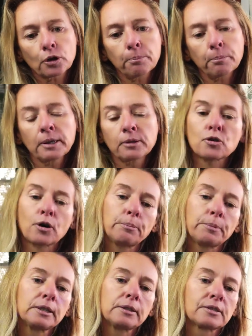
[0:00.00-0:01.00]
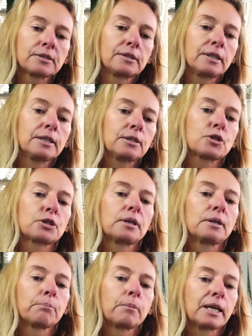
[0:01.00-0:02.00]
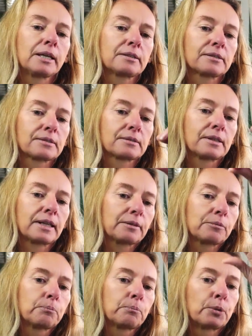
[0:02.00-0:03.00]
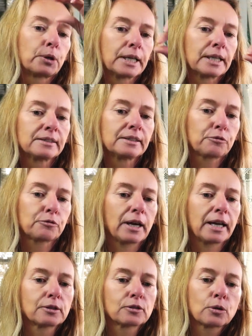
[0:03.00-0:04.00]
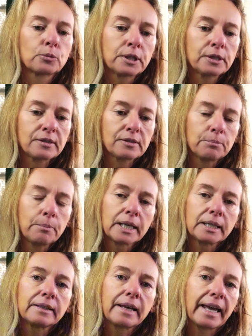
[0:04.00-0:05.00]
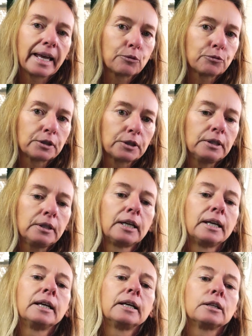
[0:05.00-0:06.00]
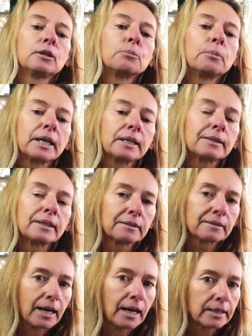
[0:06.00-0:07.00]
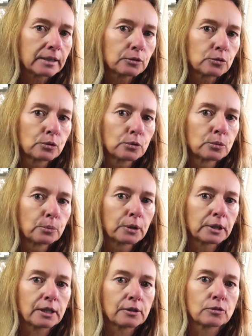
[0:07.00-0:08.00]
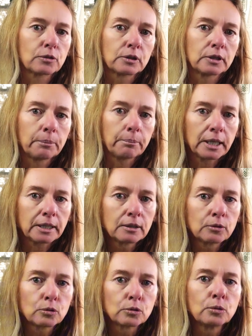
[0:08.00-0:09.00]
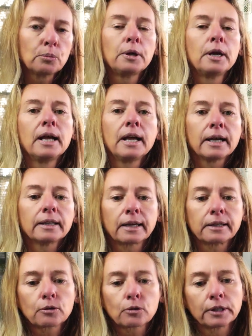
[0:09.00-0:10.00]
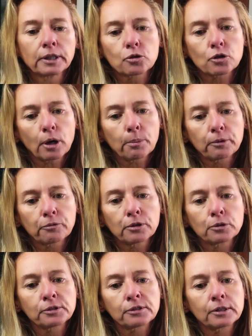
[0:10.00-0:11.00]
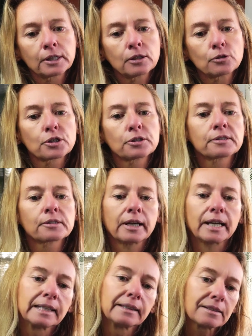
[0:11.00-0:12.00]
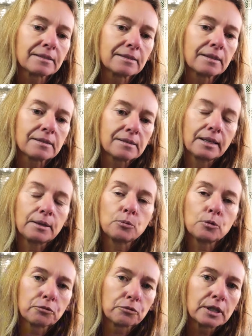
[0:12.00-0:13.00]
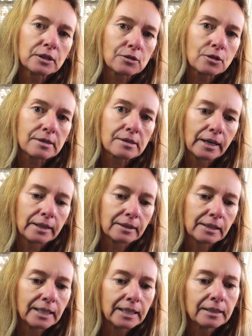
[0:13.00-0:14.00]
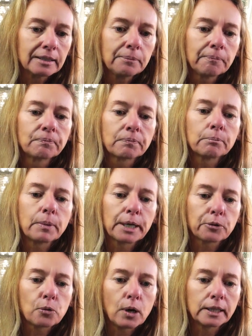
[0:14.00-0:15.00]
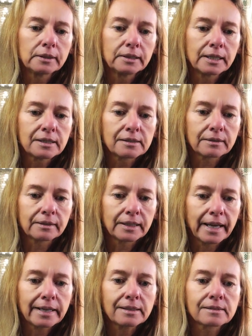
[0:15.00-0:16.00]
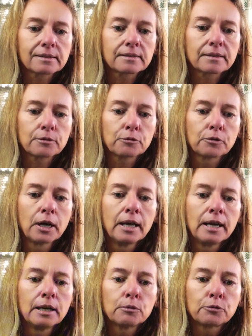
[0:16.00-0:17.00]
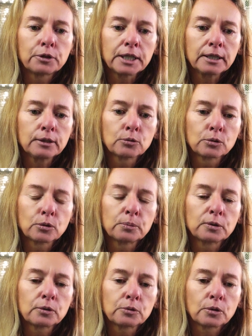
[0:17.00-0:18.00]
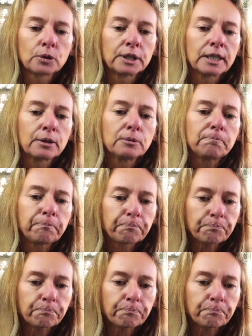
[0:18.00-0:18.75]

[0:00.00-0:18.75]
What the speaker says: by dropping the stitch, it makes that braid effect. So this is made after you made the entire tube. Okay, so you're gonna make the tube and then you're gonna drop a few stitches. And this is the same with this design here by Koala Knits and Eggs. It's a free YouTube tutorial